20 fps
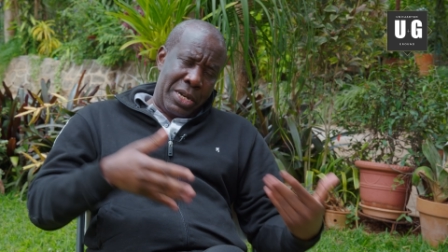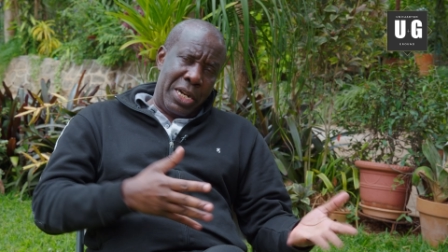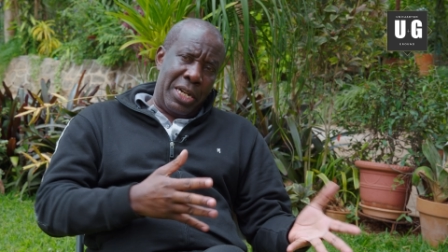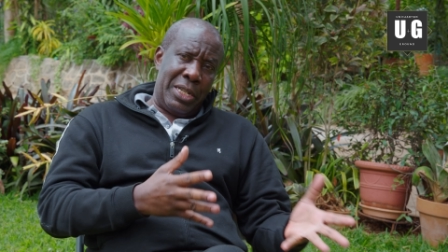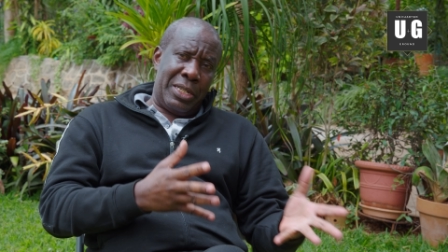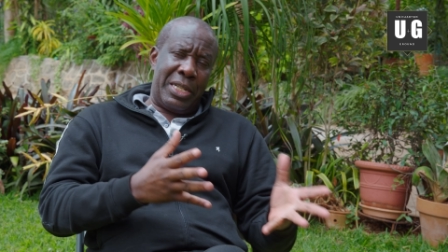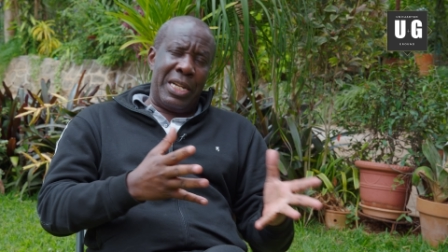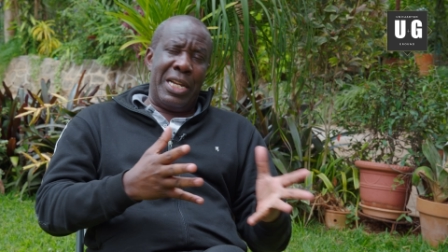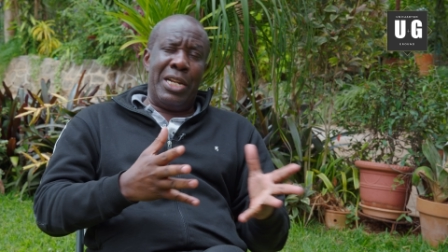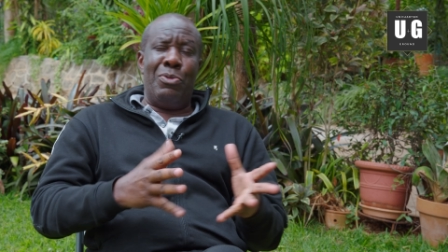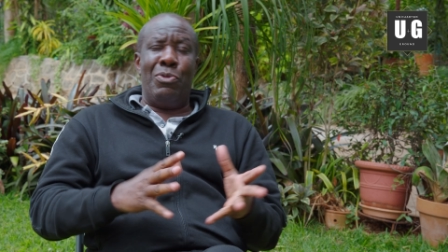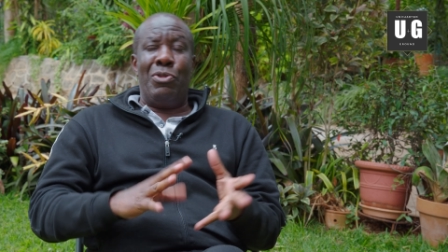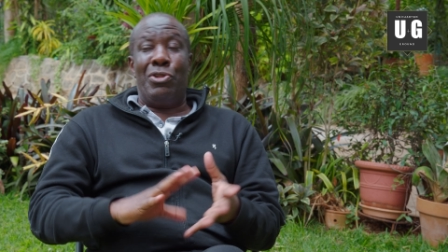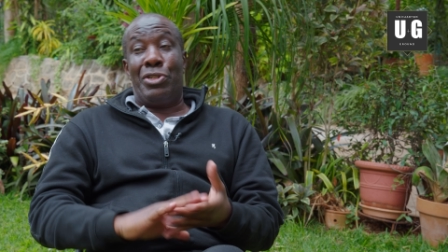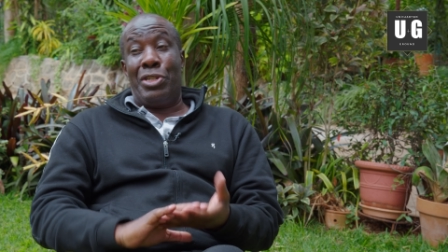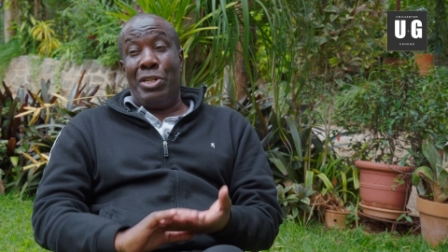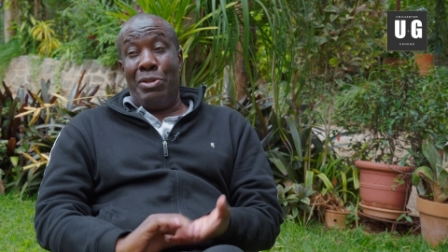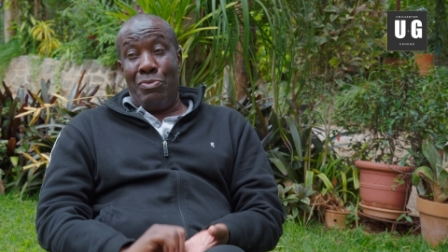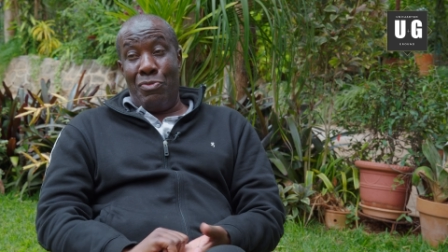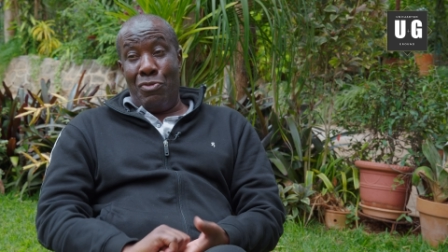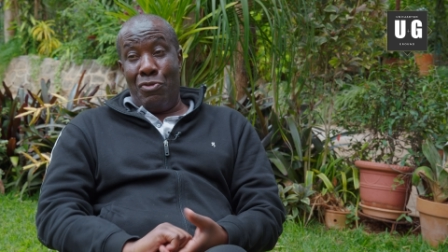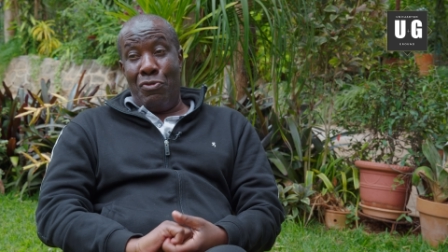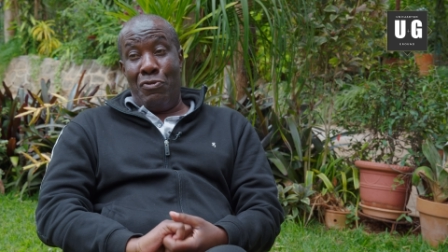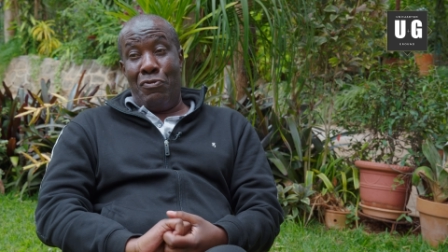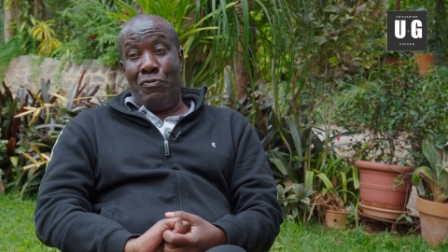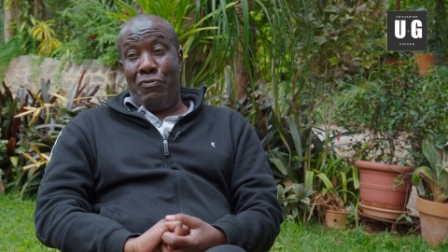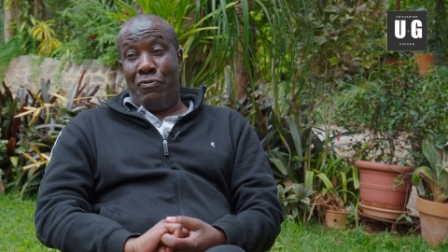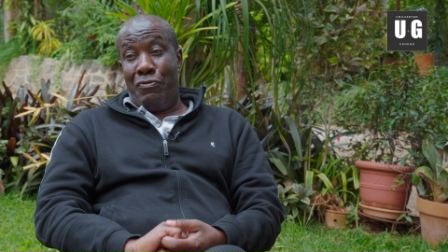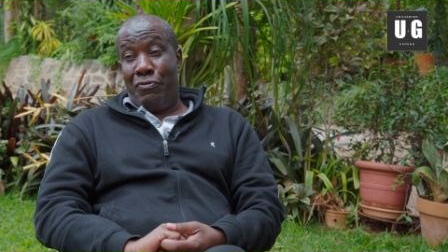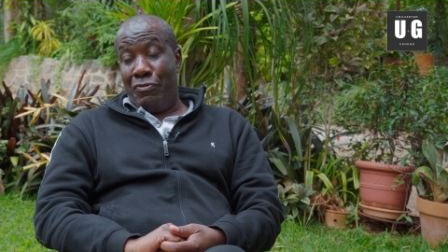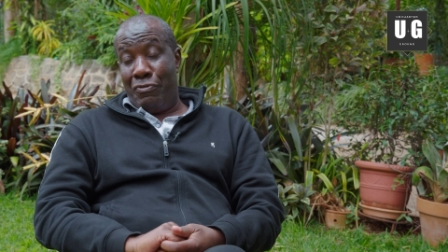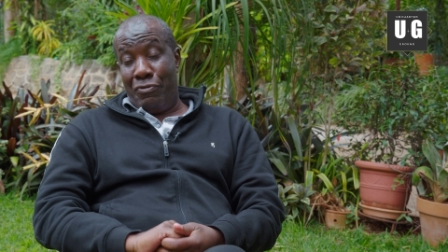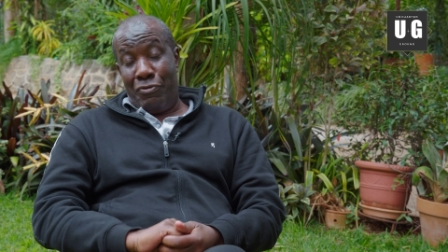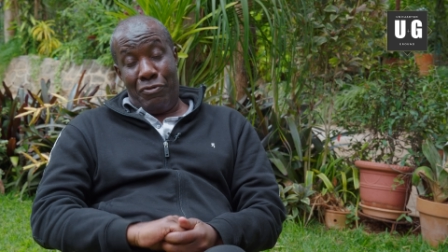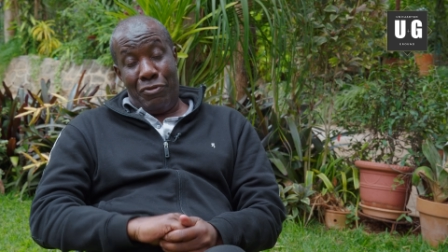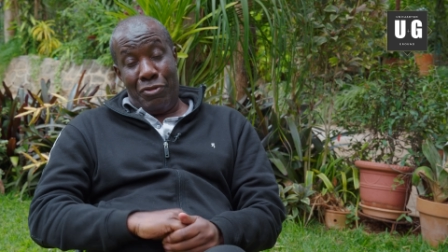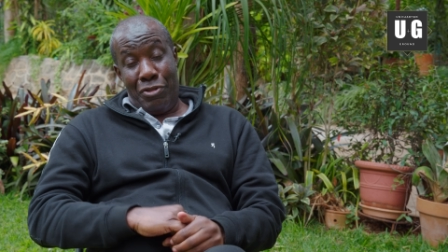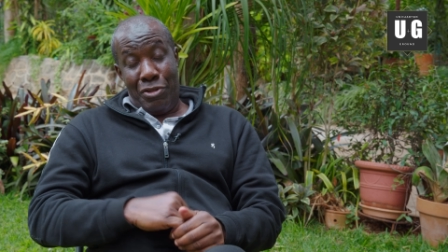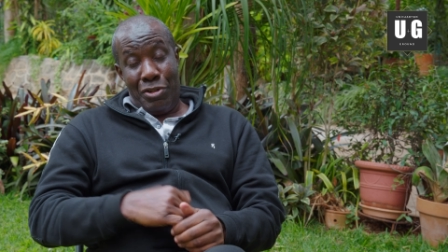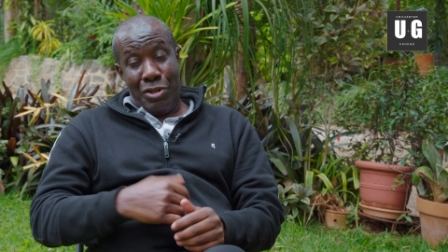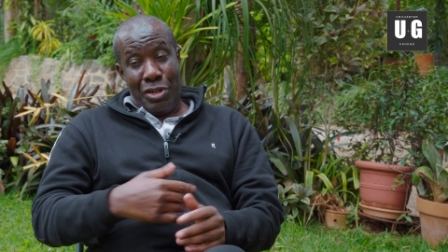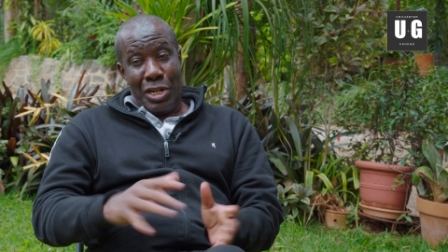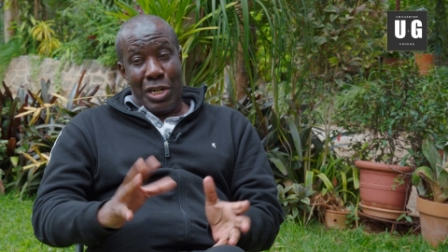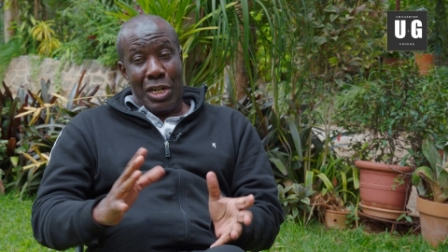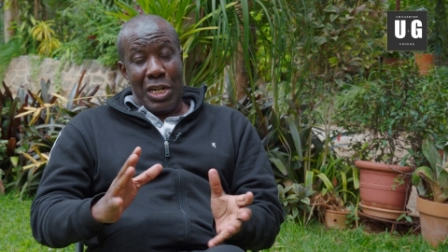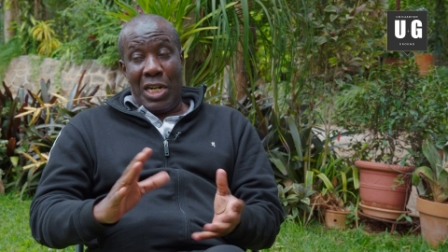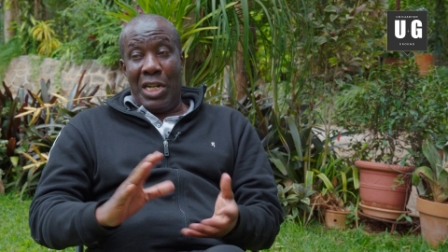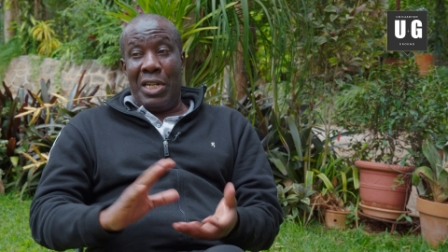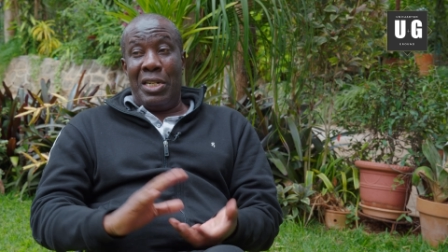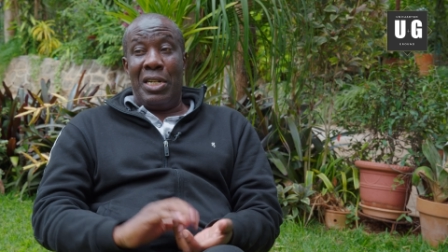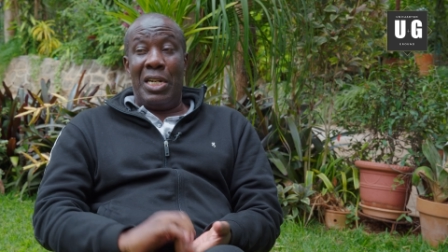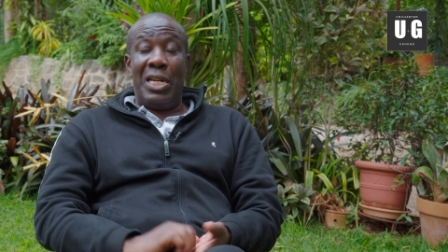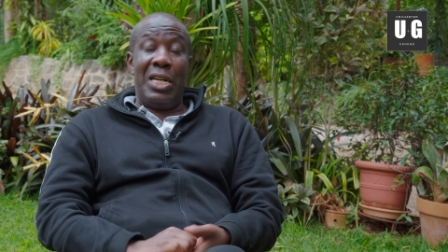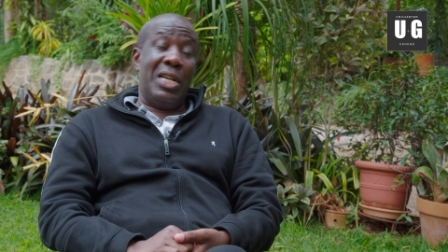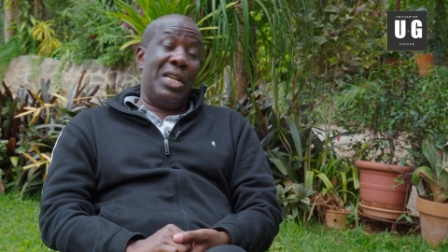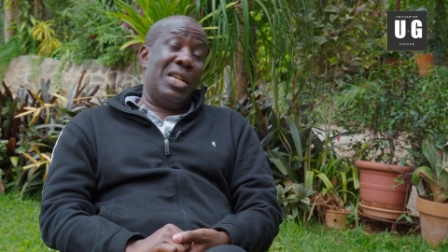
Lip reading: the stent was removed, and